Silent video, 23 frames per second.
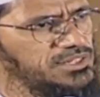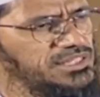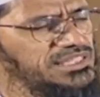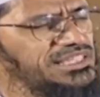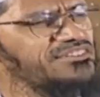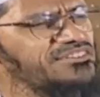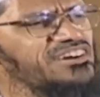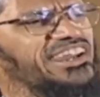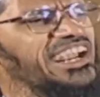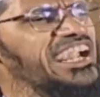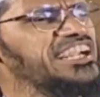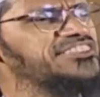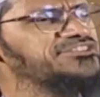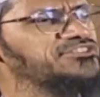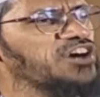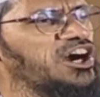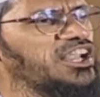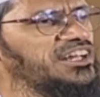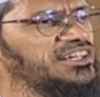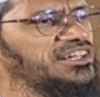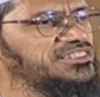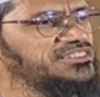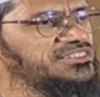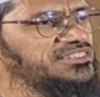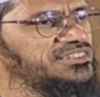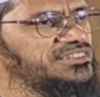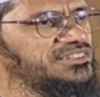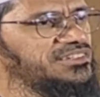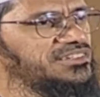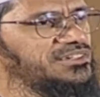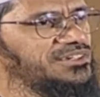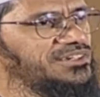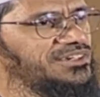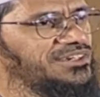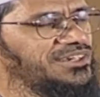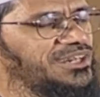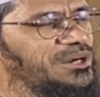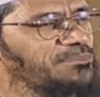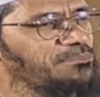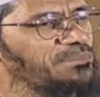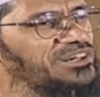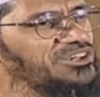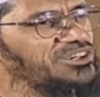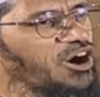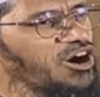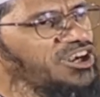They were great scholars.
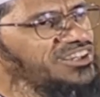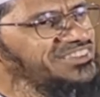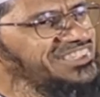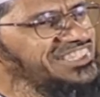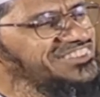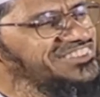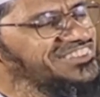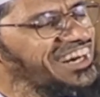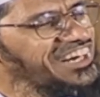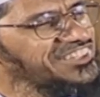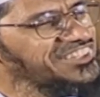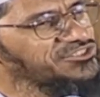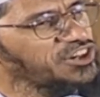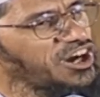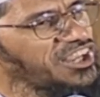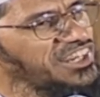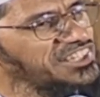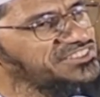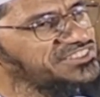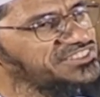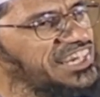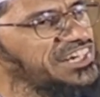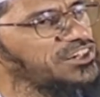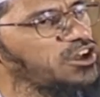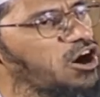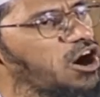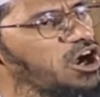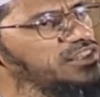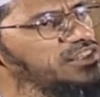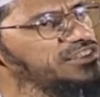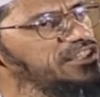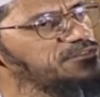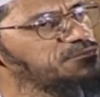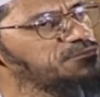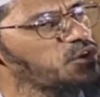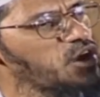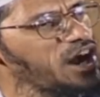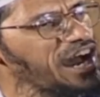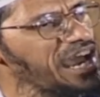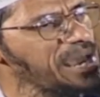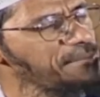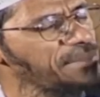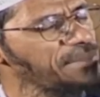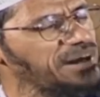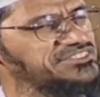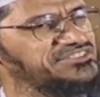But all these great scholars said, all these four
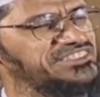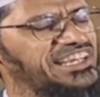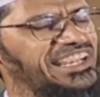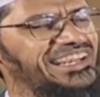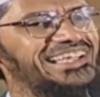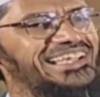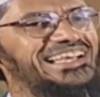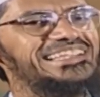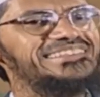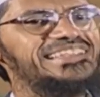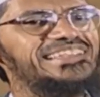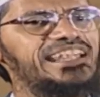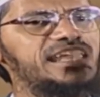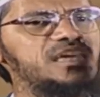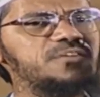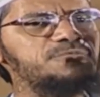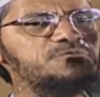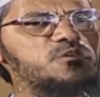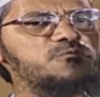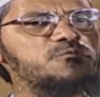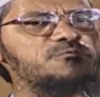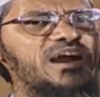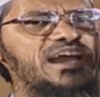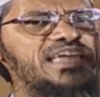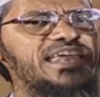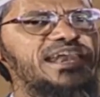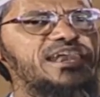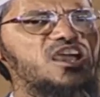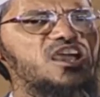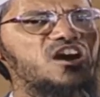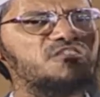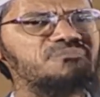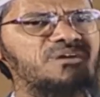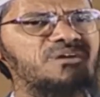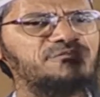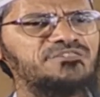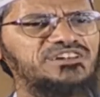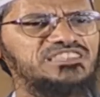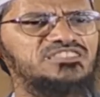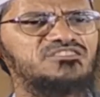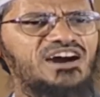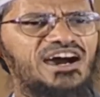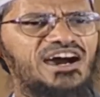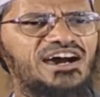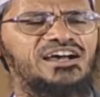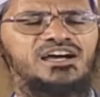Aimmas said, that if you find any of my
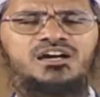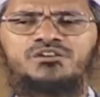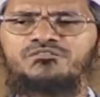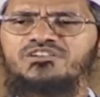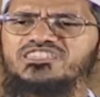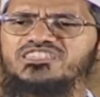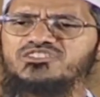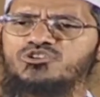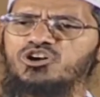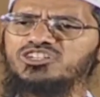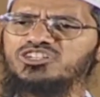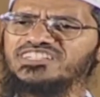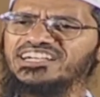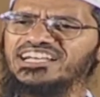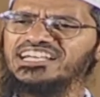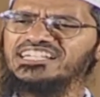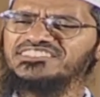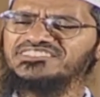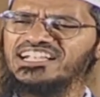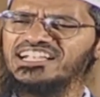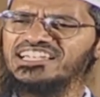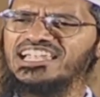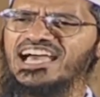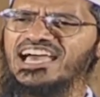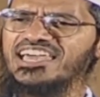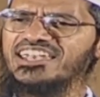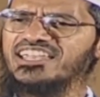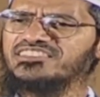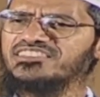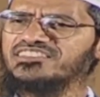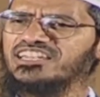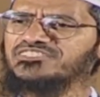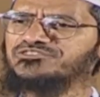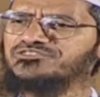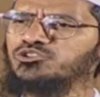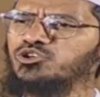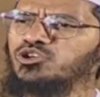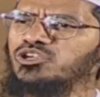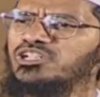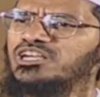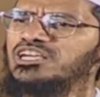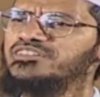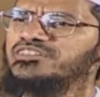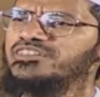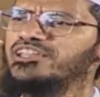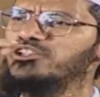fatwa which goes against Allah and His Rasul,
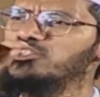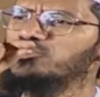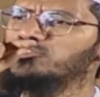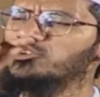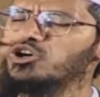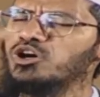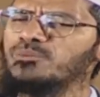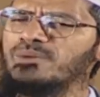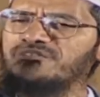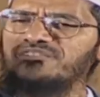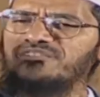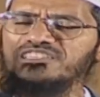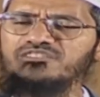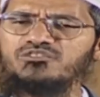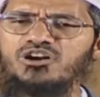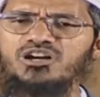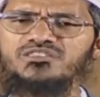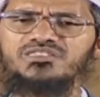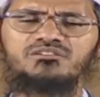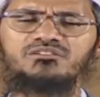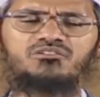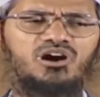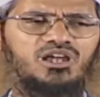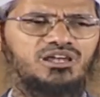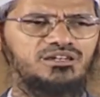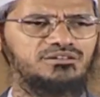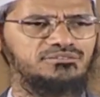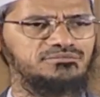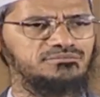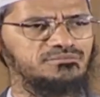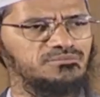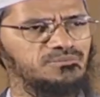then you throw my fatwa on the wall.